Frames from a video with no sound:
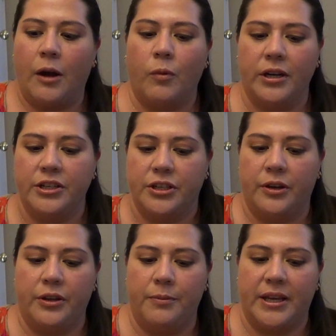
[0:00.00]
I want to
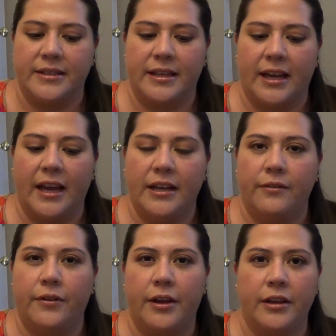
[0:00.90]
show you because I kind
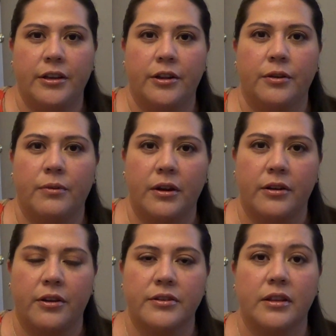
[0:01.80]
of,
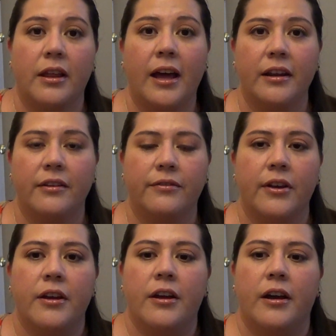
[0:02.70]
there's a lot
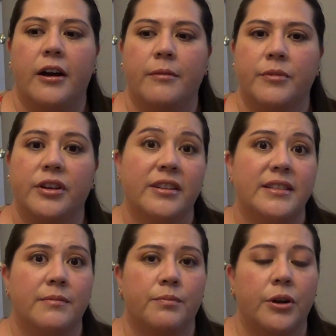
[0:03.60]
of
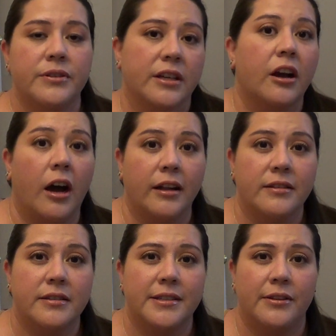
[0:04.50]
goods and pros and
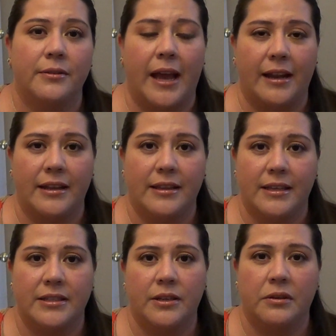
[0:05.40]
cons to adding
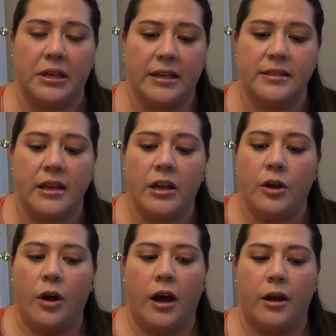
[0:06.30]
these 2 things
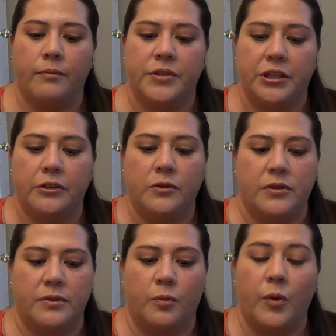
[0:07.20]
to
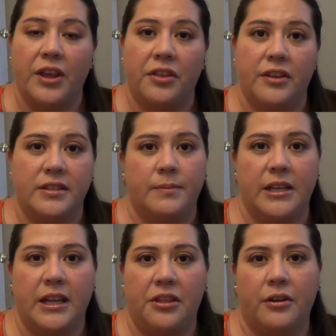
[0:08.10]
use with the
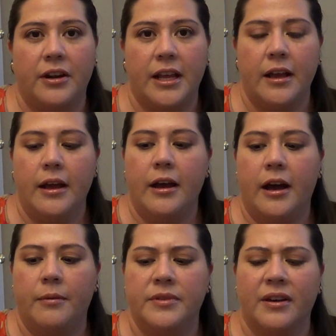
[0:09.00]
Speedy 30.
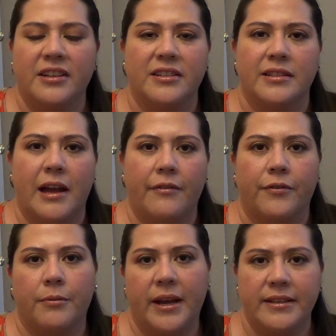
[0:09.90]
So I just
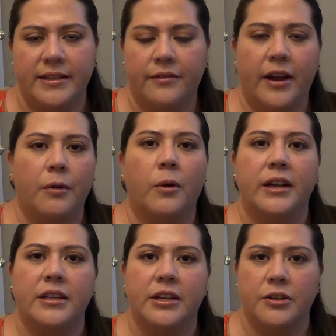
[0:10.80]
thought for myself, I
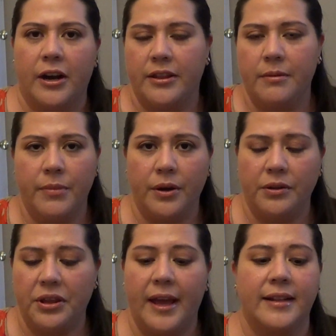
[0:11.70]
wanted to try them
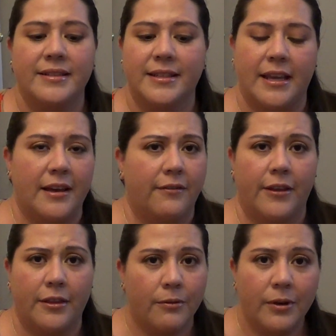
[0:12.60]
both and see
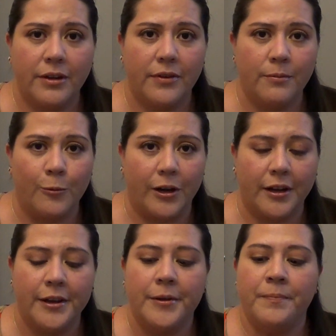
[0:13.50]
if either one of them
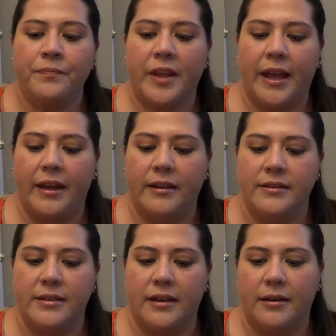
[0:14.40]
work,
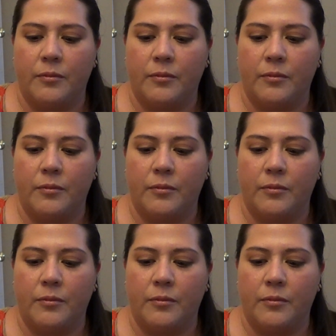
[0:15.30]
and